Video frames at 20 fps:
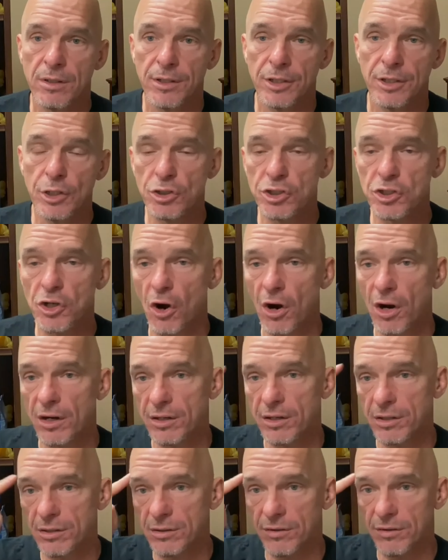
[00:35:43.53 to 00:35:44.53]
you start
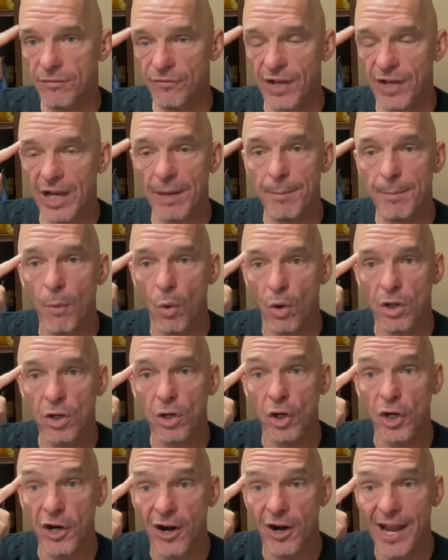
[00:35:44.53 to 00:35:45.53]
feeling more
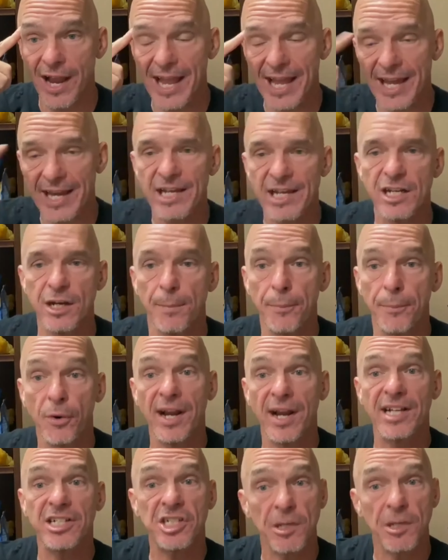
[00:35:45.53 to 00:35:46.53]
clear-headed,
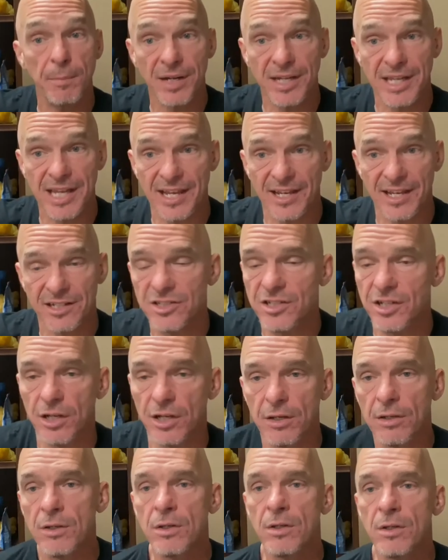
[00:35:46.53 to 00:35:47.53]
depression begins
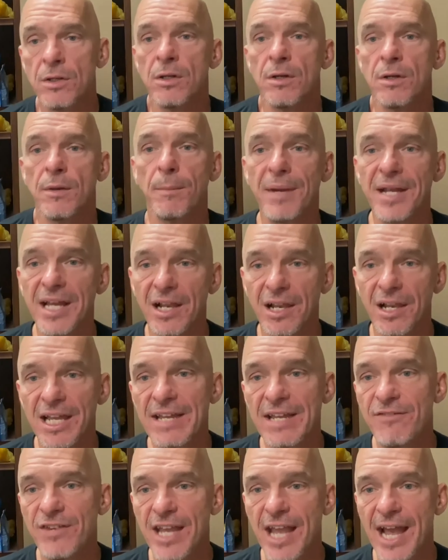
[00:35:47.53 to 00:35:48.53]
to be
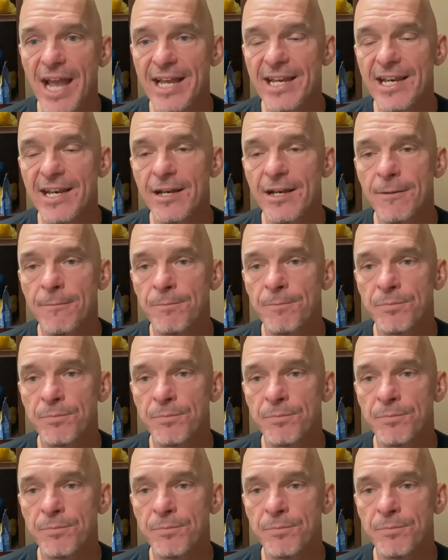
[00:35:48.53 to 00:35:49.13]
alleviated.